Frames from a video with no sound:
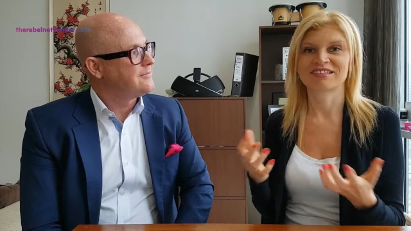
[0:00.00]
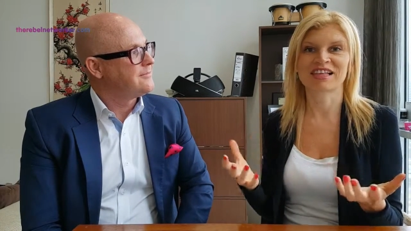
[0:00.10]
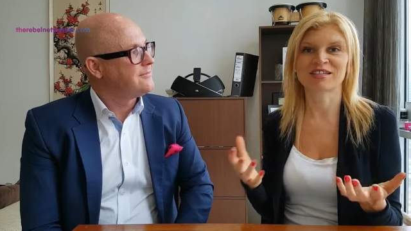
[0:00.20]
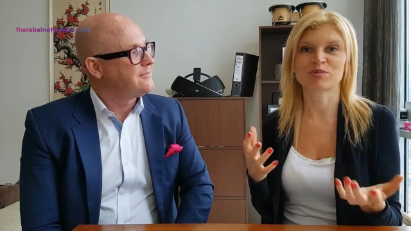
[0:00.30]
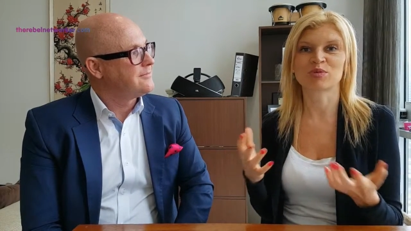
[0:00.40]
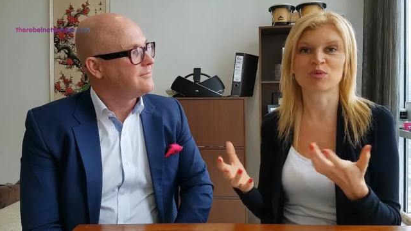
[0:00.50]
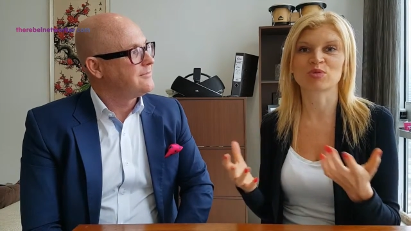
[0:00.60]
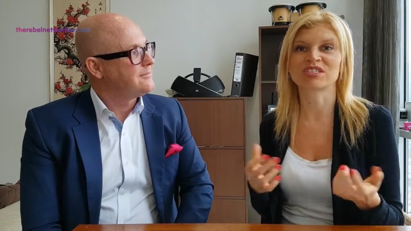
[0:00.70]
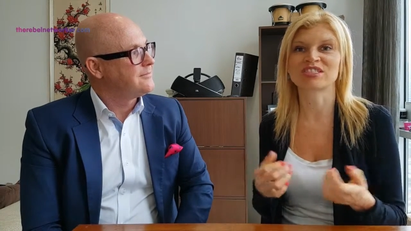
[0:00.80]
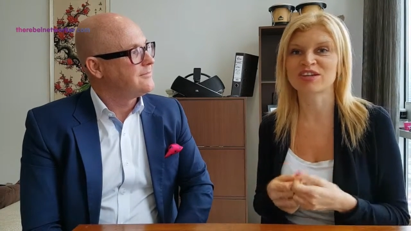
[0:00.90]
Speaker 1: that's what
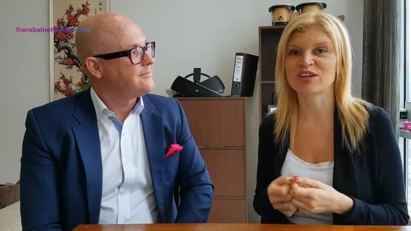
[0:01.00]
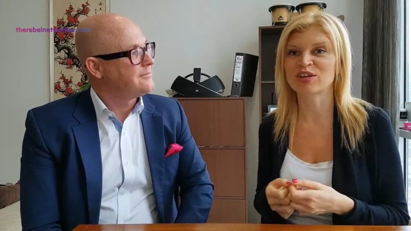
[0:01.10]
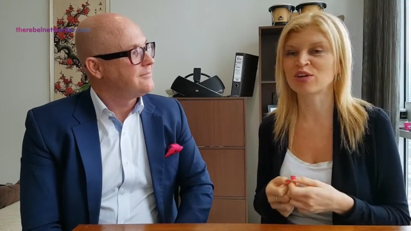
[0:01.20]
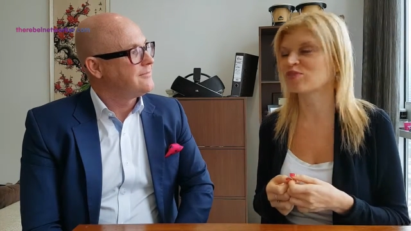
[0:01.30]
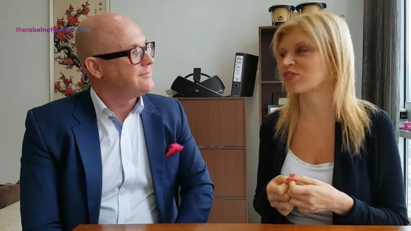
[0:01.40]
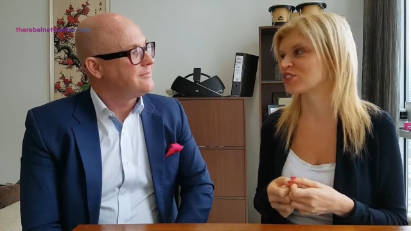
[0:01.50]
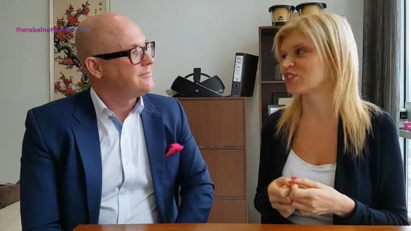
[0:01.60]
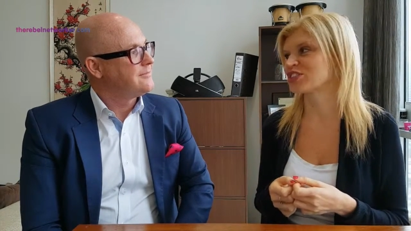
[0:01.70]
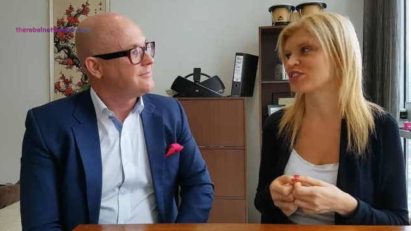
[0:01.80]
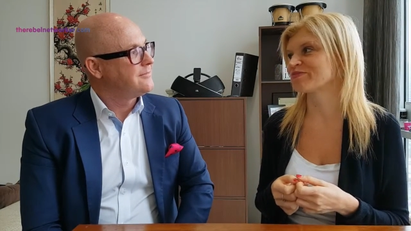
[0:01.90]
causes a, a lot of
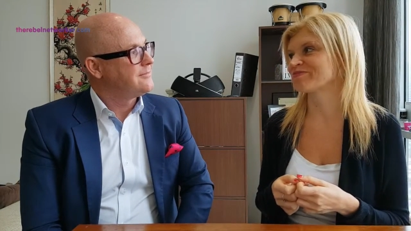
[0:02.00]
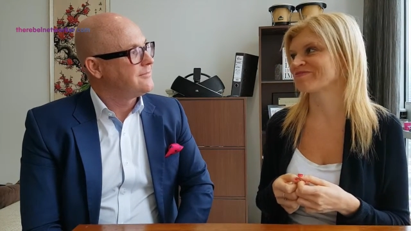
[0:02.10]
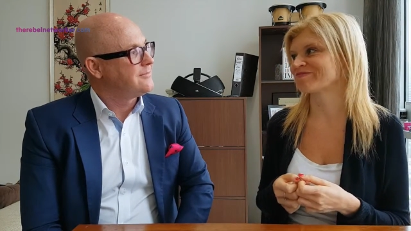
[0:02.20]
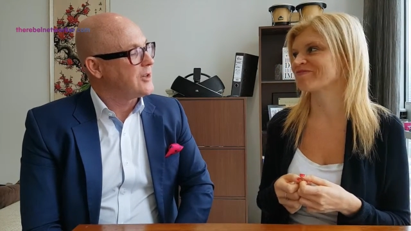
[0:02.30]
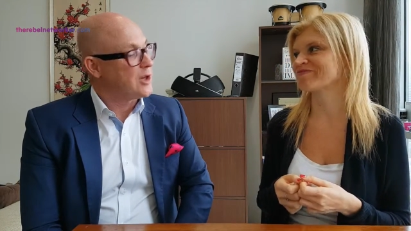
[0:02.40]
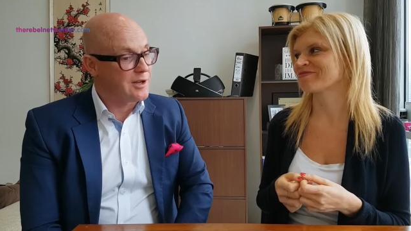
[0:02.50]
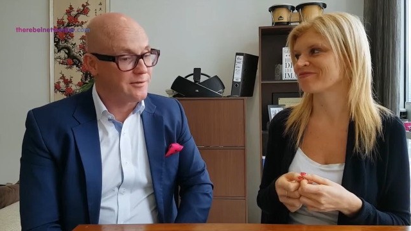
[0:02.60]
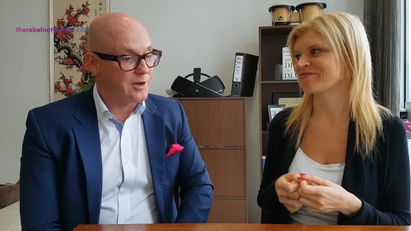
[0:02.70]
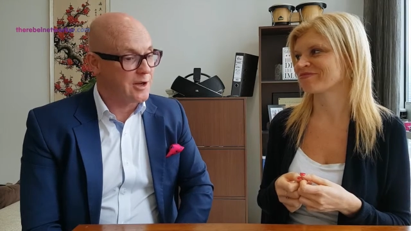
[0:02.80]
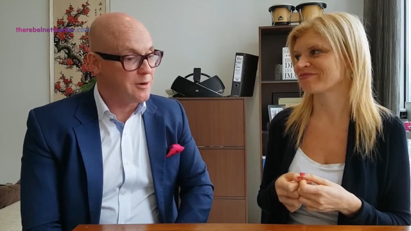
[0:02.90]
frustration.
Speaker 2: I
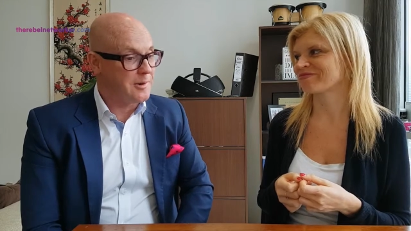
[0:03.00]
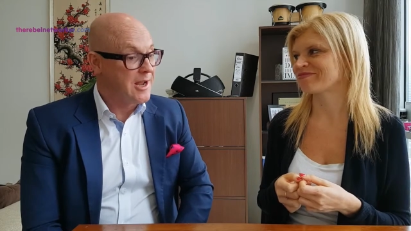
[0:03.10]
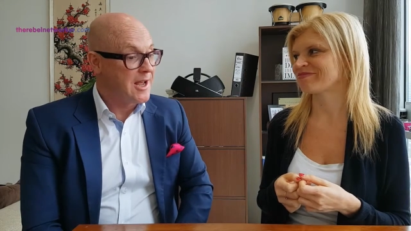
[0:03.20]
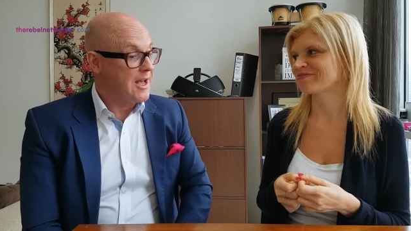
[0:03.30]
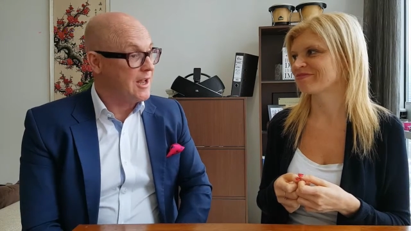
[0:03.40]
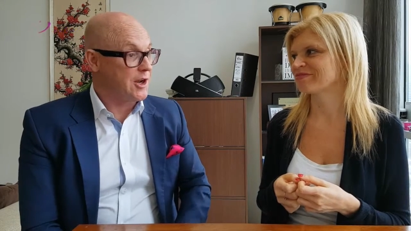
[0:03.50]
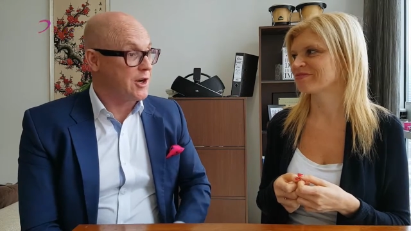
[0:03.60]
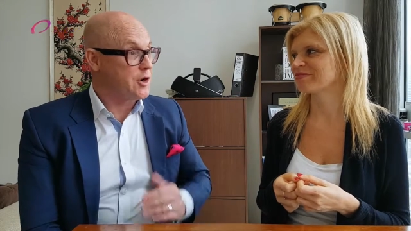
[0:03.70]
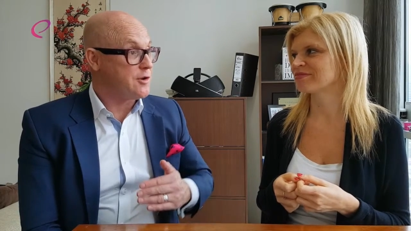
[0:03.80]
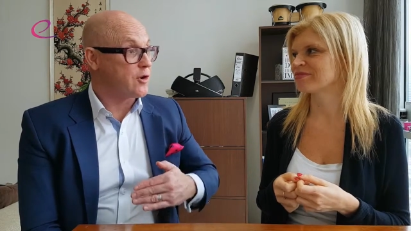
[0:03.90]
love what you're hear. And I
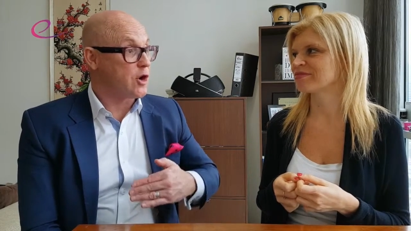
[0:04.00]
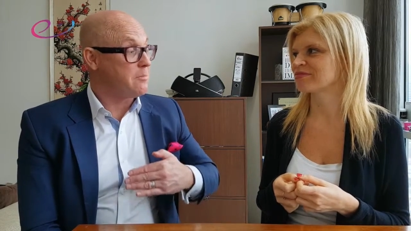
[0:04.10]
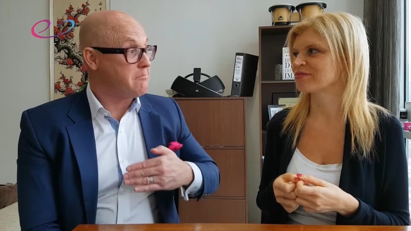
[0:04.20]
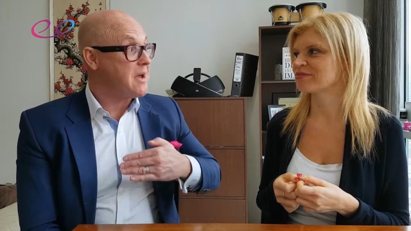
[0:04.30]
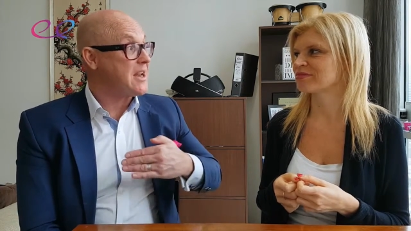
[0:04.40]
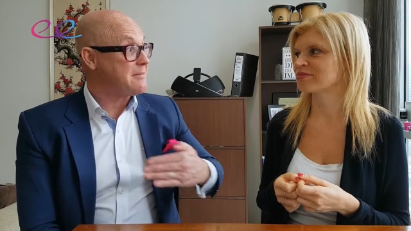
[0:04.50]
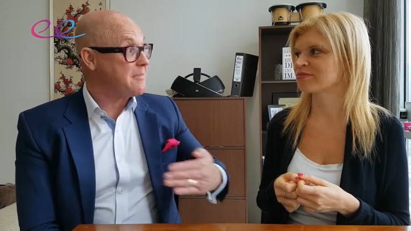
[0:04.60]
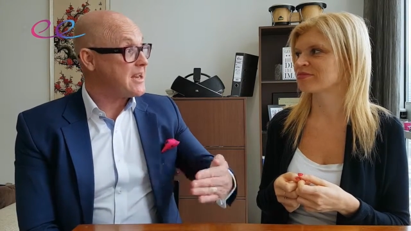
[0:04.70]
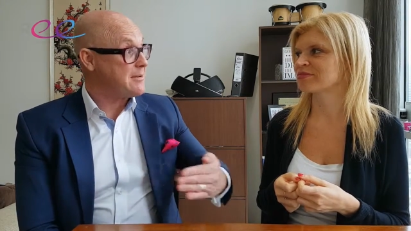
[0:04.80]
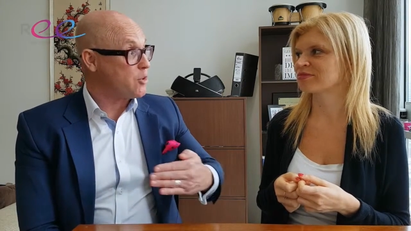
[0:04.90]
know you've got many,
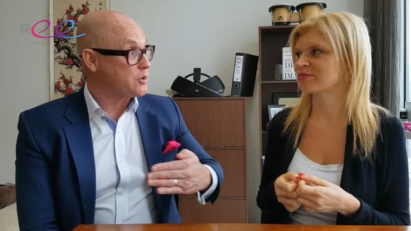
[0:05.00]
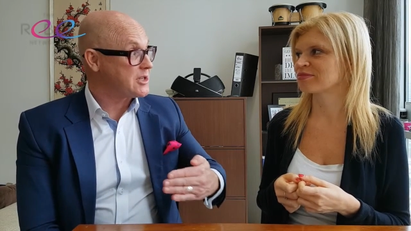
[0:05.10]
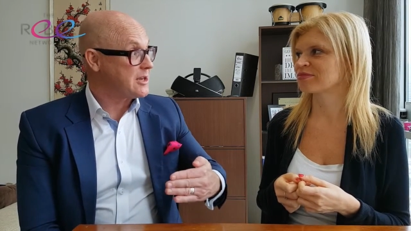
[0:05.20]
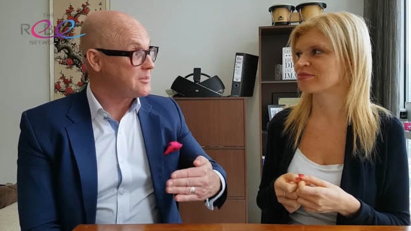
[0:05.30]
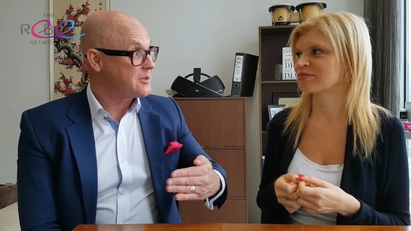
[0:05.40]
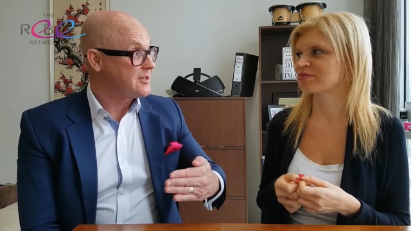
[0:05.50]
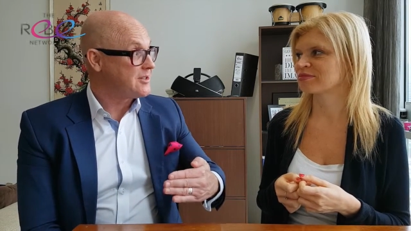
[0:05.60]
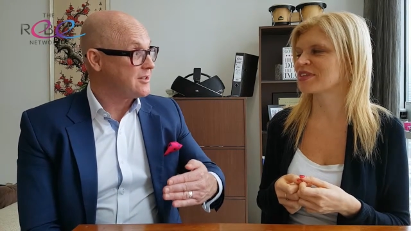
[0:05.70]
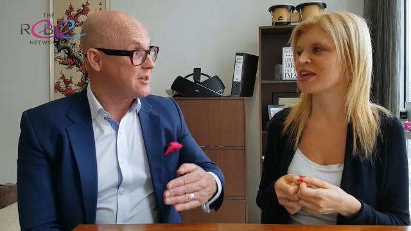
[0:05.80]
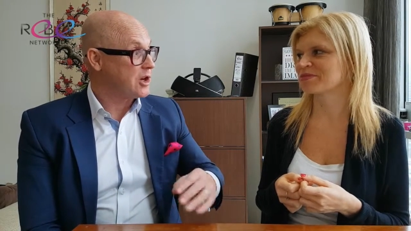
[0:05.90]
many more tips.
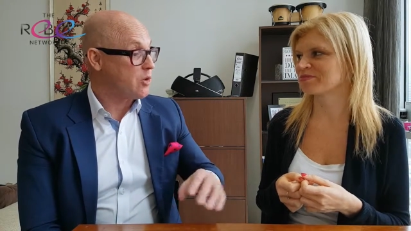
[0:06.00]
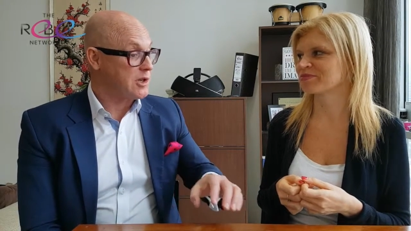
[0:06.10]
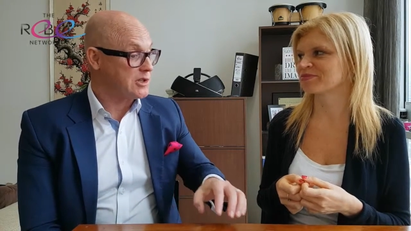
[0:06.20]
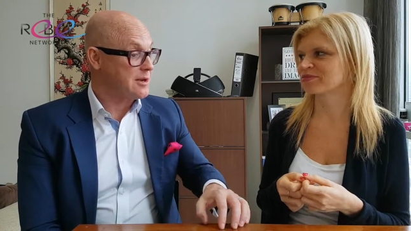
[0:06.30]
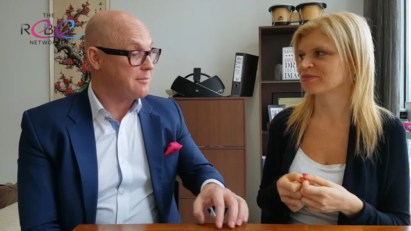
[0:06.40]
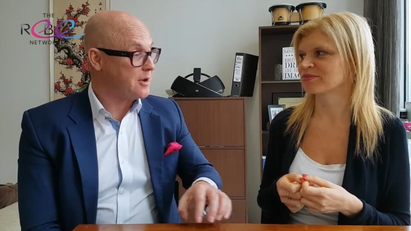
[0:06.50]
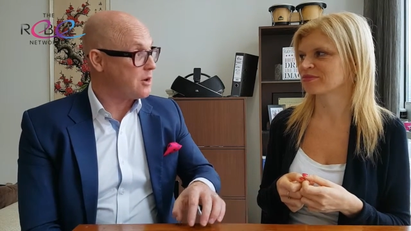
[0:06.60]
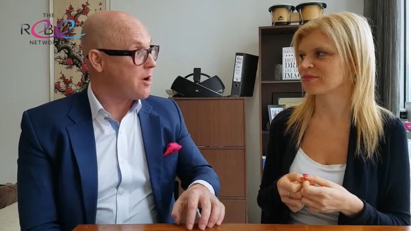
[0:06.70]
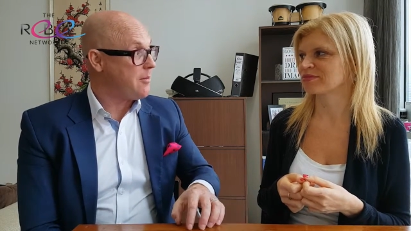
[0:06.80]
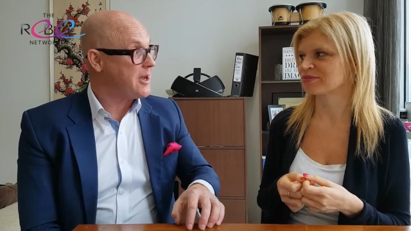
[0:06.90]
Yeah. quite simple
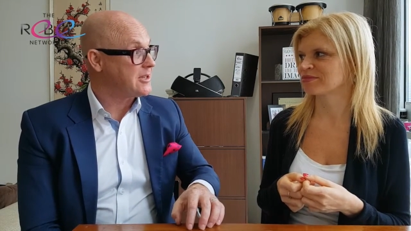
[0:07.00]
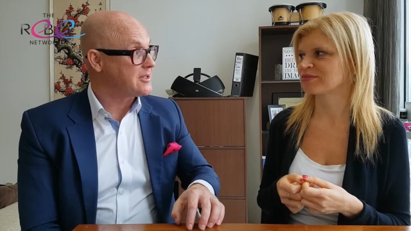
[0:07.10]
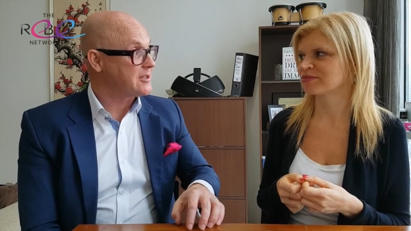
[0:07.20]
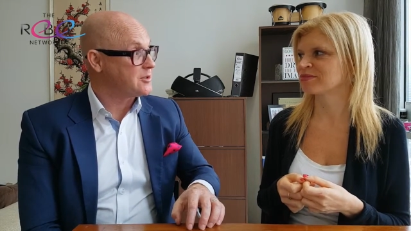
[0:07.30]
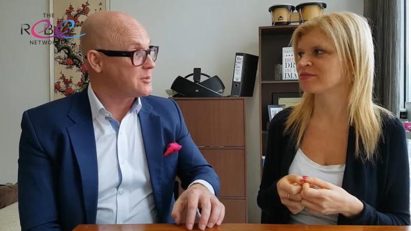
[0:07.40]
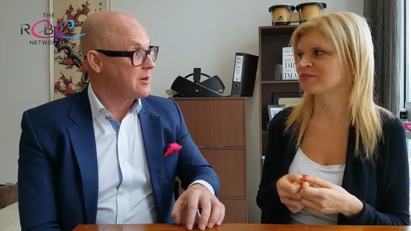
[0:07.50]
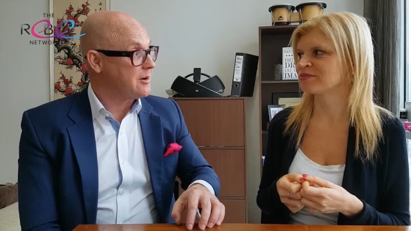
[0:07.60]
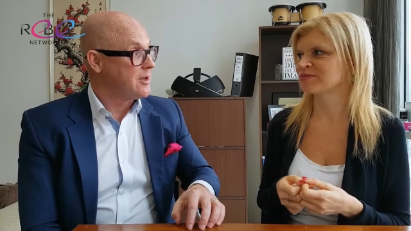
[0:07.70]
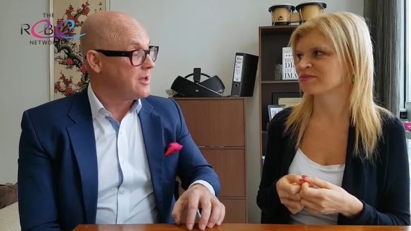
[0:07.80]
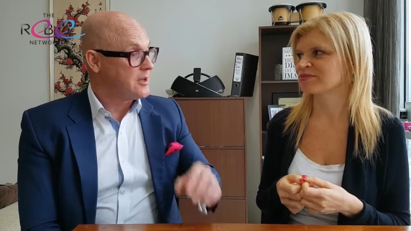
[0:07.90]
and quite basic as mm.
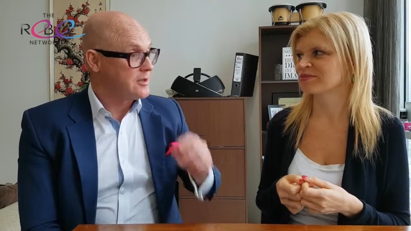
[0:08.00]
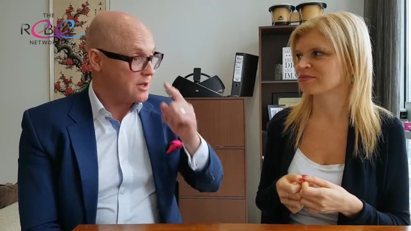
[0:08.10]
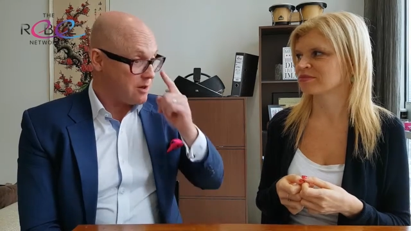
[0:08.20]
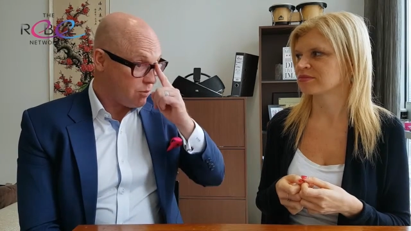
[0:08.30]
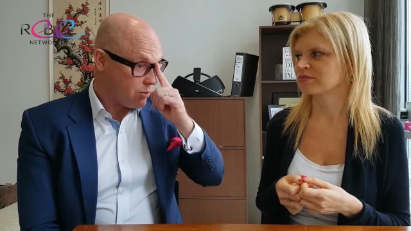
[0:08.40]
well. So